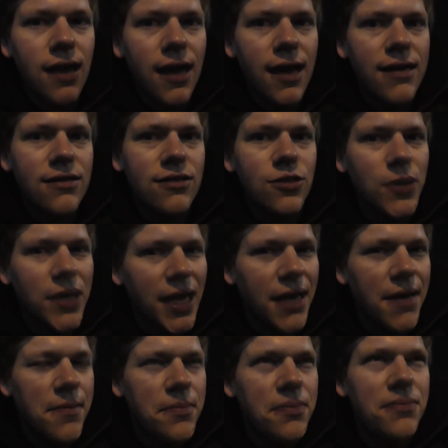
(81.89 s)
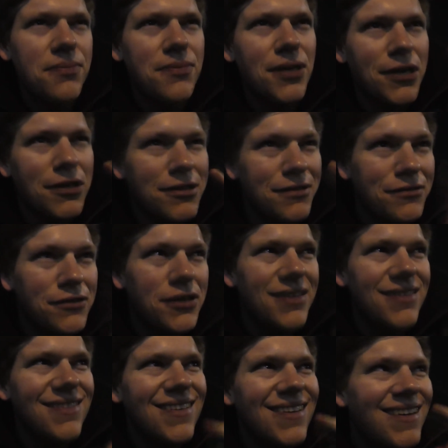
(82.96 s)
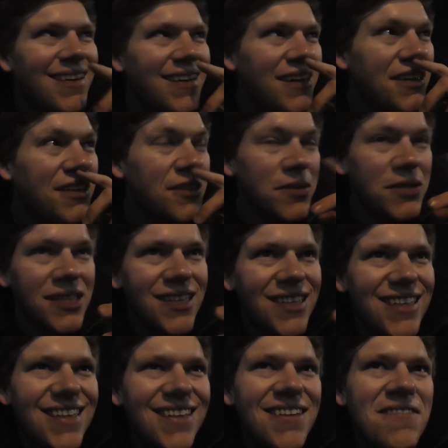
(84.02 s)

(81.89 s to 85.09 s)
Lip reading: end to a clip that I could have done, because I was like,